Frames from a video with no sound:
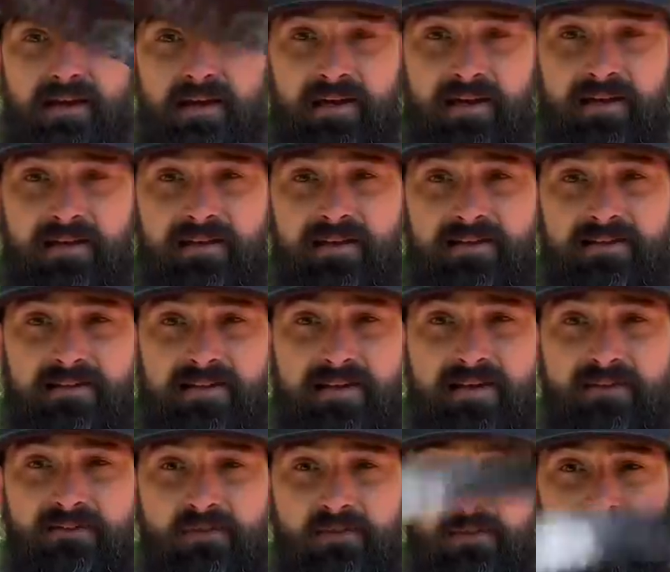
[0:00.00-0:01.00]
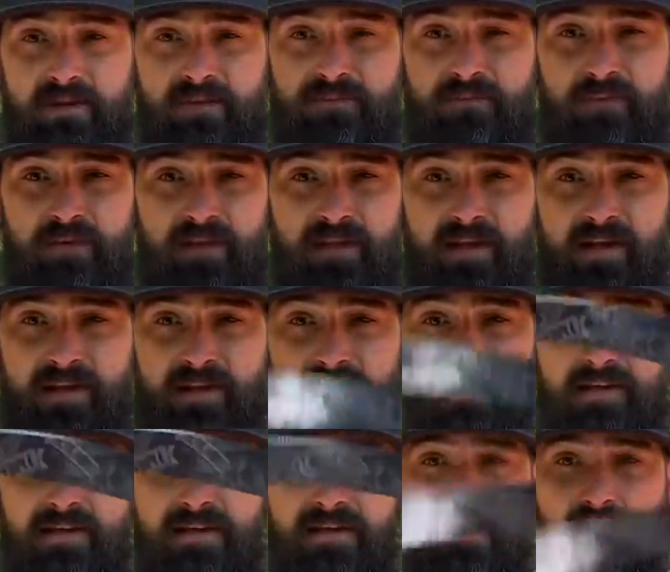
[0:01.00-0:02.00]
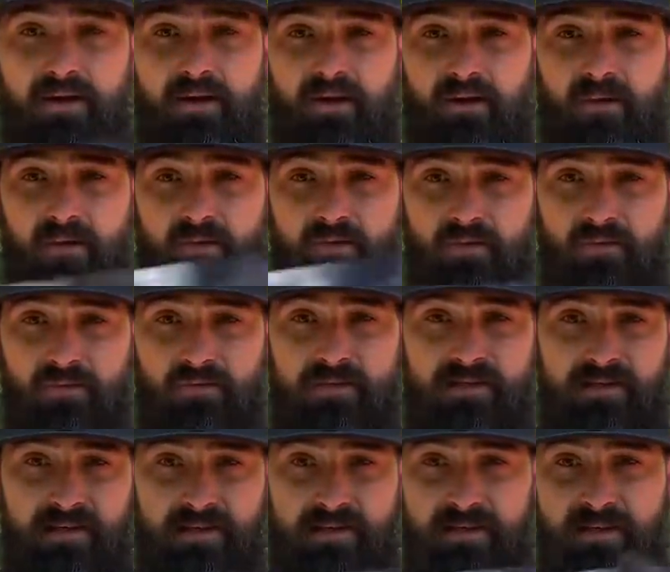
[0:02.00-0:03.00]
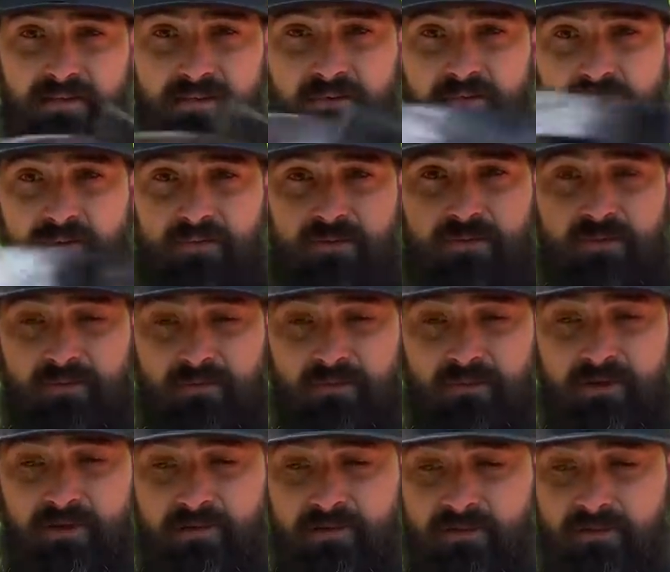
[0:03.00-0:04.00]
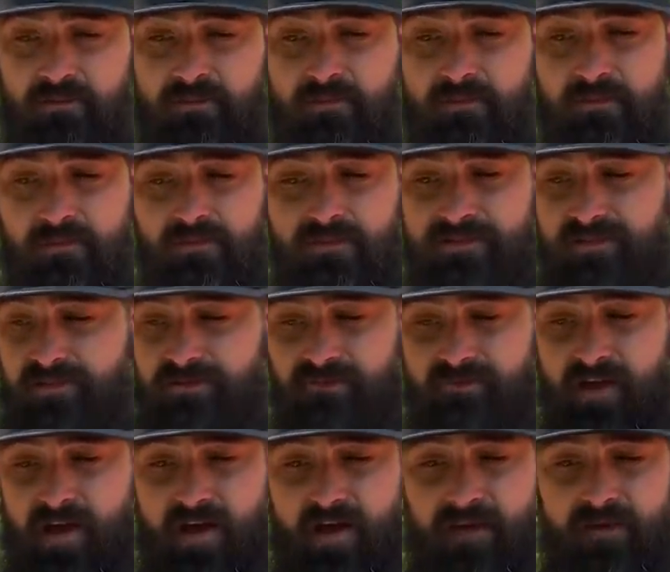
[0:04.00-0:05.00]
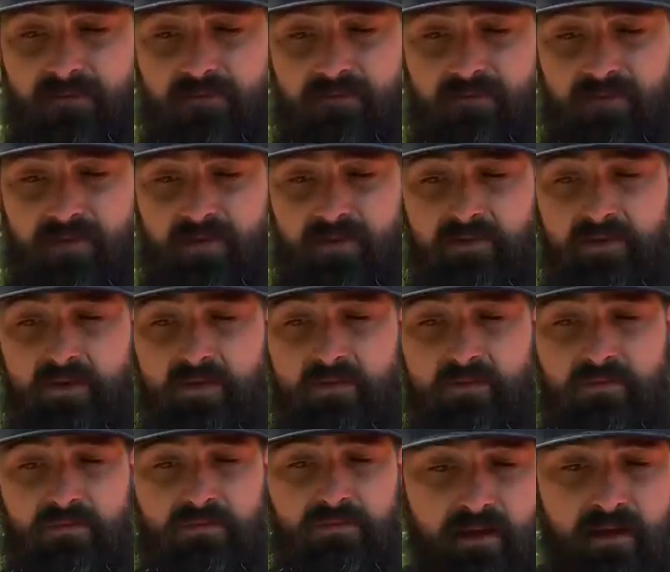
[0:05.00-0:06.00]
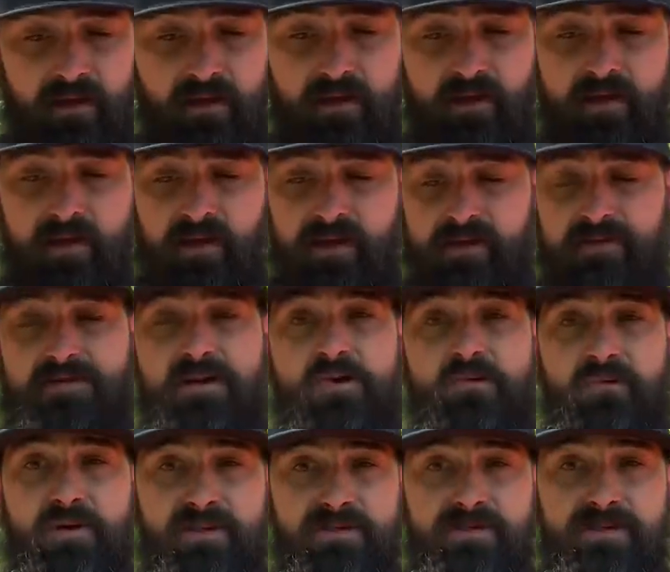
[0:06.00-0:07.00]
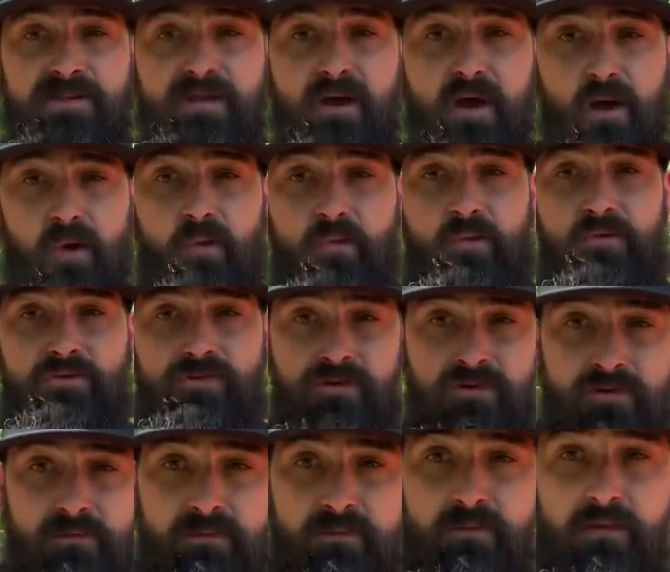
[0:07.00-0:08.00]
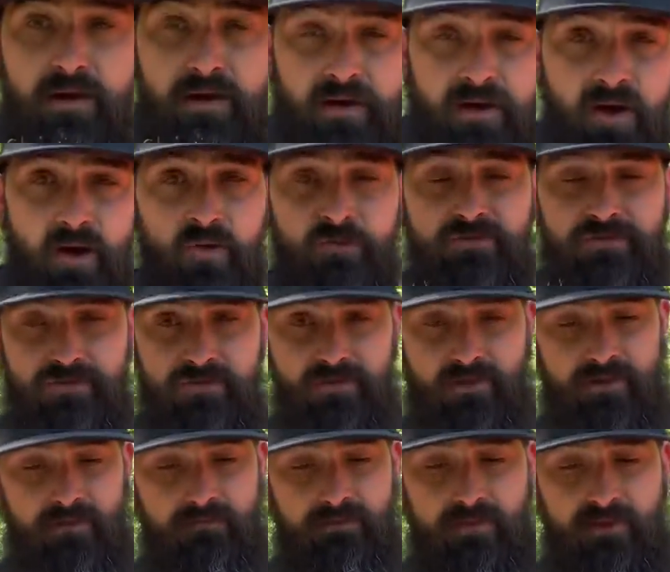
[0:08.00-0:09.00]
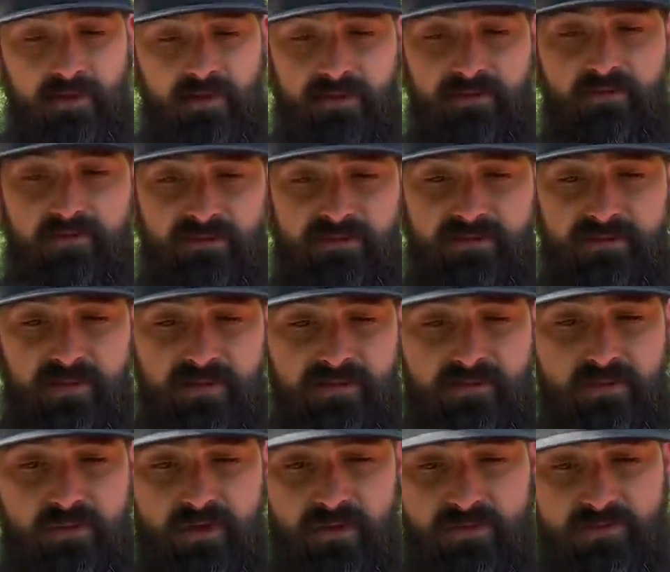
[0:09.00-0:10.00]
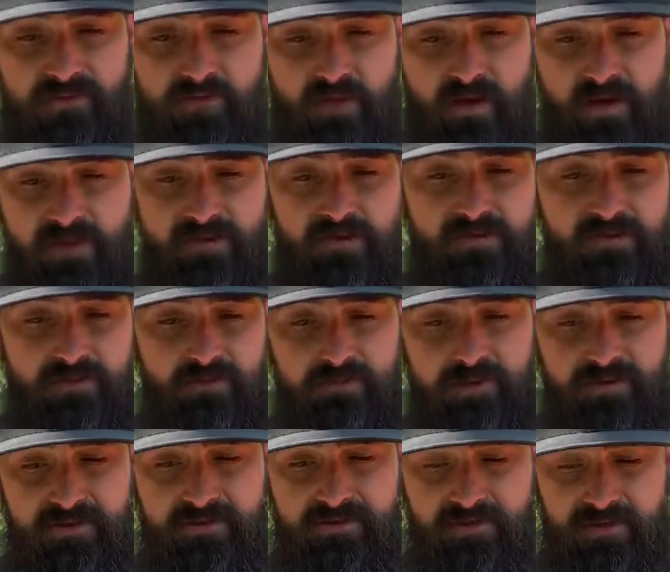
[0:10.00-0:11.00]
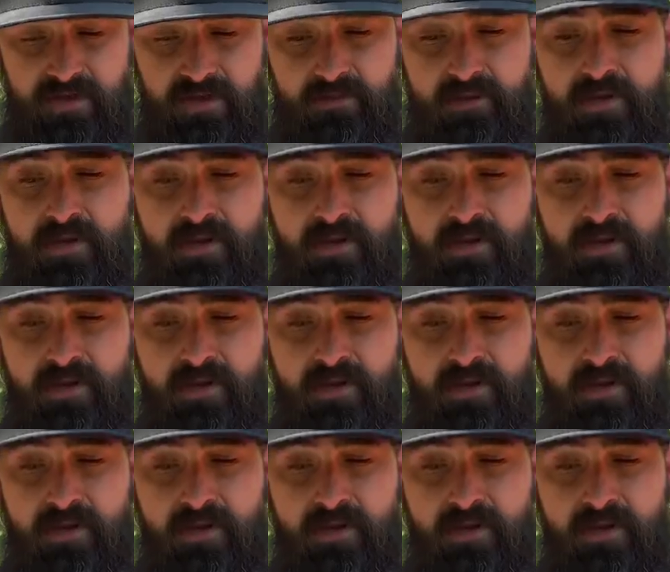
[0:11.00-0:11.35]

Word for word: it doesn't give you much play on getting it through your belt loops, which is fine. It's all it's all rigid to hold your uh, holster in place, which does well. So I'll throw some pictures up